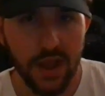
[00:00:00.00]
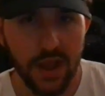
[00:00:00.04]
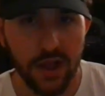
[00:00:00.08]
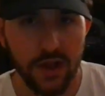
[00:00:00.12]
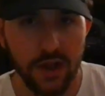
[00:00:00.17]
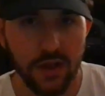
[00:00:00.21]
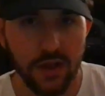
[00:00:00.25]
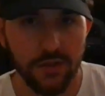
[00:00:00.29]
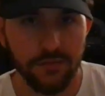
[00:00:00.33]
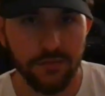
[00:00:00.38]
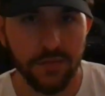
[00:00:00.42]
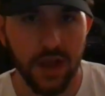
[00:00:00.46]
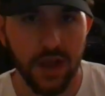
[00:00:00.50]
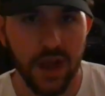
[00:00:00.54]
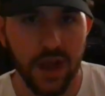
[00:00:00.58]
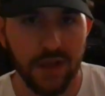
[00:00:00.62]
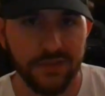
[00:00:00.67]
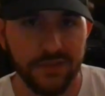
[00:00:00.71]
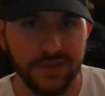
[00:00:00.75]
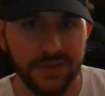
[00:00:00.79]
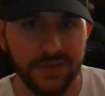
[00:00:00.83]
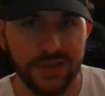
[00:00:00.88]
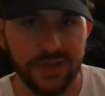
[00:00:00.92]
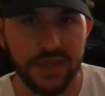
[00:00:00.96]

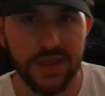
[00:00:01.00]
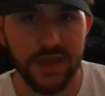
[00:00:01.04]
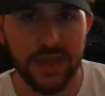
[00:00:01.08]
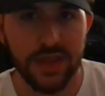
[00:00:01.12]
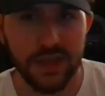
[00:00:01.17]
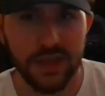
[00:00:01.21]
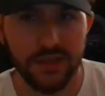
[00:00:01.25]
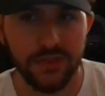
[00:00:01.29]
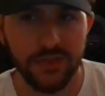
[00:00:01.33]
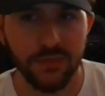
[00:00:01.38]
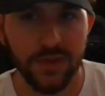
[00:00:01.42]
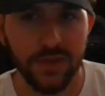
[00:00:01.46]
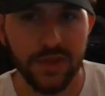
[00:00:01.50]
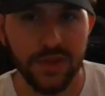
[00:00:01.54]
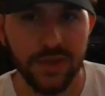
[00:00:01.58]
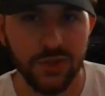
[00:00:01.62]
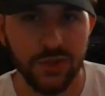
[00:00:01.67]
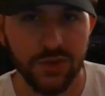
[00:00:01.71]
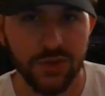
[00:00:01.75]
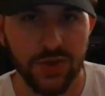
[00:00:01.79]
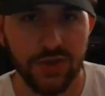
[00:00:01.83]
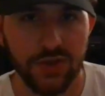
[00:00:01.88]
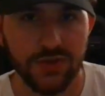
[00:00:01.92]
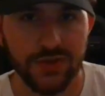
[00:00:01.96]
Obviously, the way the
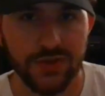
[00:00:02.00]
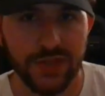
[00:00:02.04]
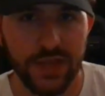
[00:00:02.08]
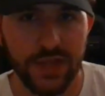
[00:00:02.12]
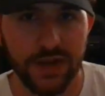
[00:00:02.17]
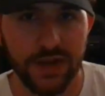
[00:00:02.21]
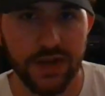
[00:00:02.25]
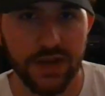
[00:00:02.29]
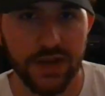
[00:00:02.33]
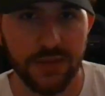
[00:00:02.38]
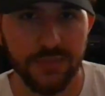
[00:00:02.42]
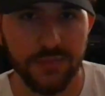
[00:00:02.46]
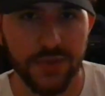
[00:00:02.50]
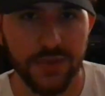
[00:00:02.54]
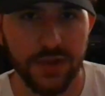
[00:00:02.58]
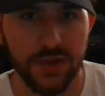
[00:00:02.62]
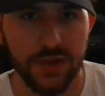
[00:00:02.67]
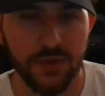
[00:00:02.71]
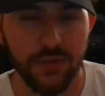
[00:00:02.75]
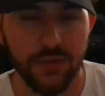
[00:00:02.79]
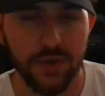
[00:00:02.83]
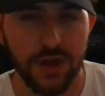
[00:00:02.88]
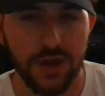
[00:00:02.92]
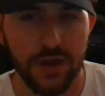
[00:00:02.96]
trailer set it up,
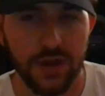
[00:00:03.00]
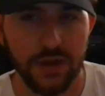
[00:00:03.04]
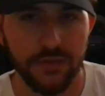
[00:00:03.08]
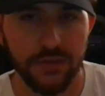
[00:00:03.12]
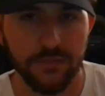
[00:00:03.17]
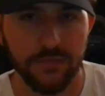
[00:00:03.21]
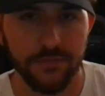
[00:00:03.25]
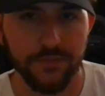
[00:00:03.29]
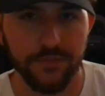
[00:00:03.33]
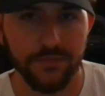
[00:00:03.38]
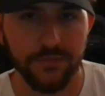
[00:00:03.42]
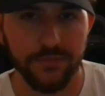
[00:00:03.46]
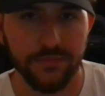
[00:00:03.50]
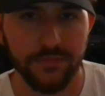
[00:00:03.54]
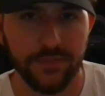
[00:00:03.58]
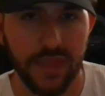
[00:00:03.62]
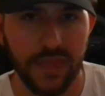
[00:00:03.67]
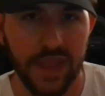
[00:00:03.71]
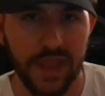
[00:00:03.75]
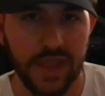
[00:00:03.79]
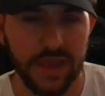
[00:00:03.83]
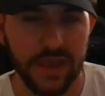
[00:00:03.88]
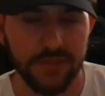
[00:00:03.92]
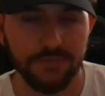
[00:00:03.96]

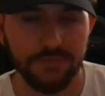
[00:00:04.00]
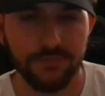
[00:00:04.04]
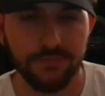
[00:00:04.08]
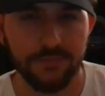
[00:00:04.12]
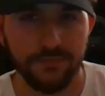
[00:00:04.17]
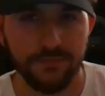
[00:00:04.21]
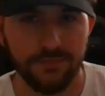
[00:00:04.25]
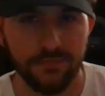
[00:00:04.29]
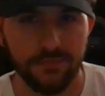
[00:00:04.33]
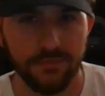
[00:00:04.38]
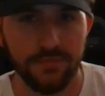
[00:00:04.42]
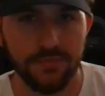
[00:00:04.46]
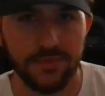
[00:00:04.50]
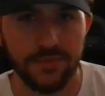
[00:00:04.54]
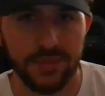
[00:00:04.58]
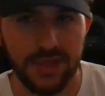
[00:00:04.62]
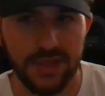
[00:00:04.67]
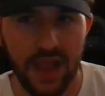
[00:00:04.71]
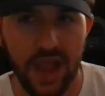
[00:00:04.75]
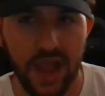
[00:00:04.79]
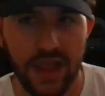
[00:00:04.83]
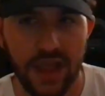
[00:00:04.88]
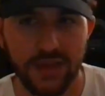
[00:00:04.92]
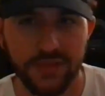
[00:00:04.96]
they
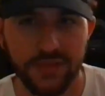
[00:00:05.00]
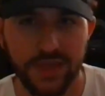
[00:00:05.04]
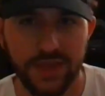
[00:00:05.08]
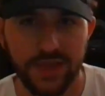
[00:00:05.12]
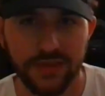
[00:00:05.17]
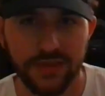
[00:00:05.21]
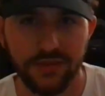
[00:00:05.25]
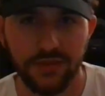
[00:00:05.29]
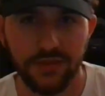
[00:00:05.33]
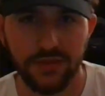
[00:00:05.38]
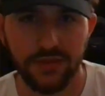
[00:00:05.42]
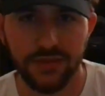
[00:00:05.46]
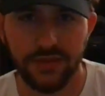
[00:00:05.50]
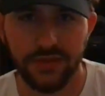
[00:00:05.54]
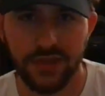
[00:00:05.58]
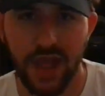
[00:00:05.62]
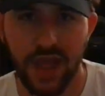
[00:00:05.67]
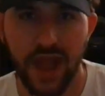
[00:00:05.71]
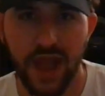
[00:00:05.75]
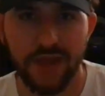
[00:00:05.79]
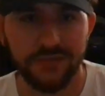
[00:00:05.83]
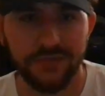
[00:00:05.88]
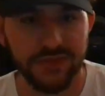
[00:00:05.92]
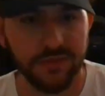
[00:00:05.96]
they look to
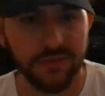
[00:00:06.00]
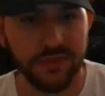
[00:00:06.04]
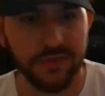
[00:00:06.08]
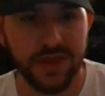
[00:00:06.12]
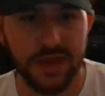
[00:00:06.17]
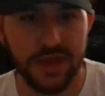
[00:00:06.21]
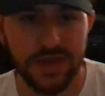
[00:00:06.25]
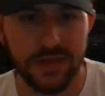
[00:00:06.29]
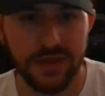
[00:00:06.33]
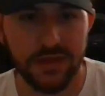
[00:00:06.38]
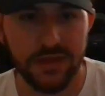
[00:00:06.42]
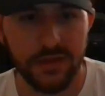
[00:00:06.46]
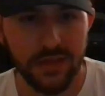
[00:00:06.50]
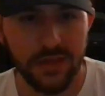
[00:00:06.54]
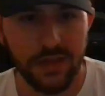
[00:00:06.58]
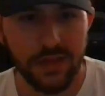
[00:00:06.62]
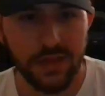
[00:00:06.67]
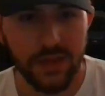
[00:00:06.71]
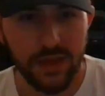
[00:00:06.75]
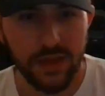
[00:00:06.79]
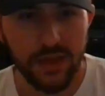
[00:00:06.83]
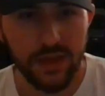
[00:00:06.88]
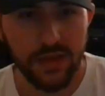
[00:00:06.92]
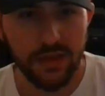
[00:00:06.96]
have somebody
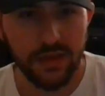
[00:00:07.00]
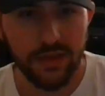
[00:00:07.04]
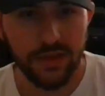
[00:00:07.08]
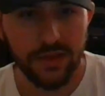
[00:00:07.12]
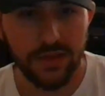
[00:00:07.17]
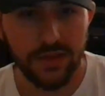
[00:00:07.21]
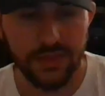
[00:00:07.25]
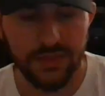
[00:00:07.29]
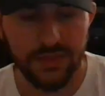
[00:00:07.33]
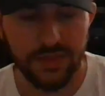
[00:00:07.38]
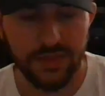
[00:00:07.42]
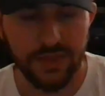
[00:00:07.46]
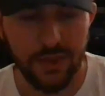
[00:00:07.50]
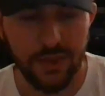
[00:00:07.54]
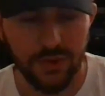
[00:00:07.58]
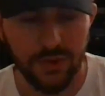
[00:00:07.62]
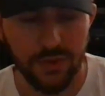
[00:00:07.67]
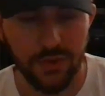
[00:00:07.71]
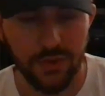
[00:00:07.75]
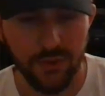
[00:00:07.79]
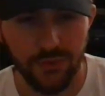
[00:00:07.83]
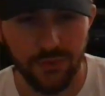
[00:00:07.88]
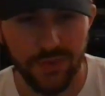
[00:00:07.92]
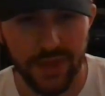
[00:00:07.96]

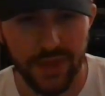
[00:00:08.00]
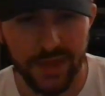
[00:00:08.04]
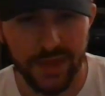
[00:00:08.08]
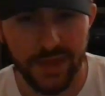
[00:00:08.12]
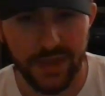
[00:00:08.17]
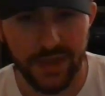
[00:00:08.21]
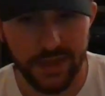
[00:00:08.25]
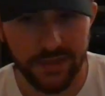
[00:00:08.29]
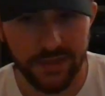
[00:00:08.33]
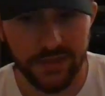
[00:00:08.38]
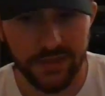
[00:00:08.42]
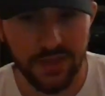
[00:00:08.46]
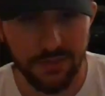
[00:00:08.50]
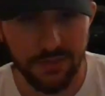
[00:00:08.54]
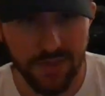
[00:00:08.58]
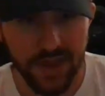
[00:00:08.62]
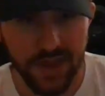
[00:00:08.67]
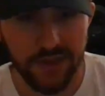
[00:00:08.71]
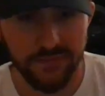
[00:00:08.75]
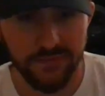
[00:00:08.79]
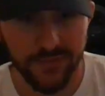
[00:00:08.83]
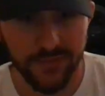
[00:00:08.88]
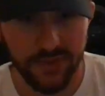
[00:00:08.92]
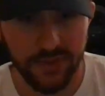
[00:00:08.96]
you think is the
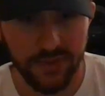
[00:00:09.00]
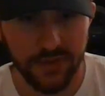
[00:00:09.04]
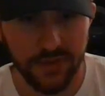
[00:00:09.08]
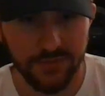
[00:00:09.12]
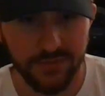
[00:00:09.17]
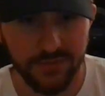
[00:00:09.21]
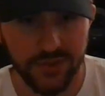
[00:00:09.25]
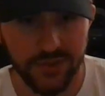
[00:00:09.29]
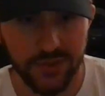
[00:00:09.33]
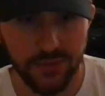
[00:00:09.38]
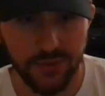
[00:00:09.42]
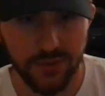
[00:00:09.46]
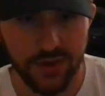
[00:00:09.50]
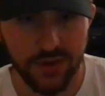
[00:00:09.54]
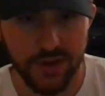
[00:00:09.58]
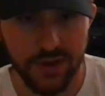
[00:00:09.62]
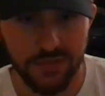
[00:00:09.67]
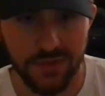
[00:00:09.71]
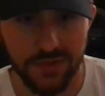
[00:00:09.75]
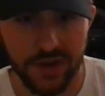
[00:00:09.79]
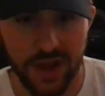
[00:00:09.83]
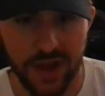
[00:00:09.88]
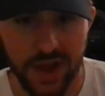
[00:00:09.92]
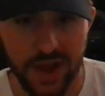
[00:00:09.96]
main villain of the
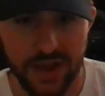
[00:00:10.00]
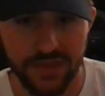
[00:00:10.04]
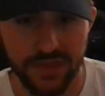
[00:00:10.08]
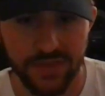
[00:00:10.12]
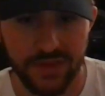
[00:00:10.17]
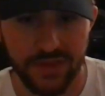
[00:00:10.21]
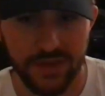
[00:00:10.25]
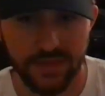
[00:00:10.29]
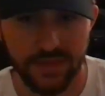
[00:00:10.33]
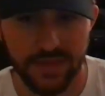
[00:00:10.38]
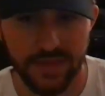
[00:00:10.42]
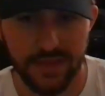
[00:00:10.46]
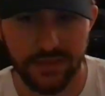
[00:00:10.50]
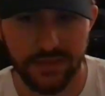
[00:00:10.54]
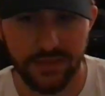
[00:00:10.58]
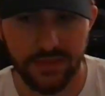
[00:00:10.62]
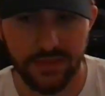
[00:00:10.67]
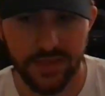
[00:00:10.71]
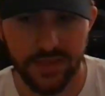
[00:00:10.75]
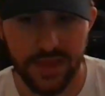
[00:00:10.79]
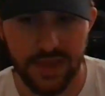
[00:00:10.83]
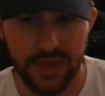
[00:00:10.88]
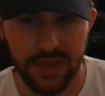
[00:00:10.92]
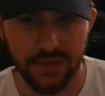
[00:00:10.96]
story, but I think that
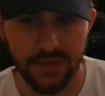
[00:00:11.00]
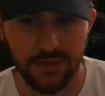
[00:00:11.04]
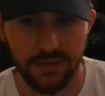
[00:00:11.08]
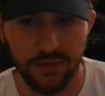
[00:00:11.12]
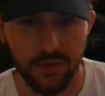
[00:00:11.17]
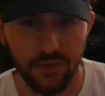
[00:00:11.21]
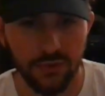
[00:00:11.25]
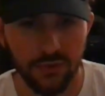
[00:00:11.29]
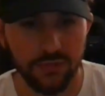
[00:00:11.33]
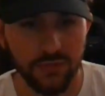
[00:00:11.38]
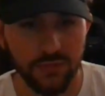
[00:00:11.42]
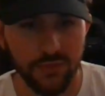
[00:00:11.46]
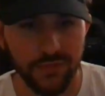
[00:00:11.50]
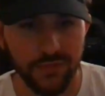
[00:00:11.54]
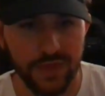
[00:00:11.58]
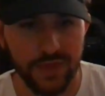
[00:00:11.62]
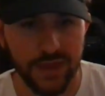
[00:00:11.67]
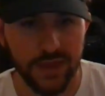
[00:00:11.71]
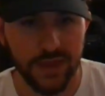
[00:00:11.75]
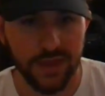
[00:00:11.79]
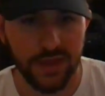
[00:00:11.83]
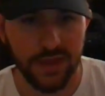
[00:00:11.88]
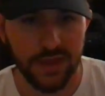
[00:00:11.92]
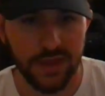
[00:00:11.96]
the whole
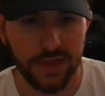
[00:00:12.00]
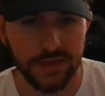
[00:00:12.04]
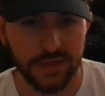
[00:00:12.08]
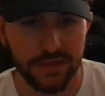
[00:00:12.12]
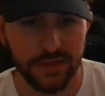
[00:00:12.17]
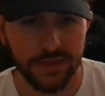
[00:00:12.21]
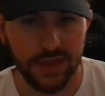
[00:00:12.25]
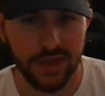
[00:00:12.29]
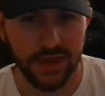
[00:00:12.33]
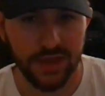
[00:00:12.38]
movie is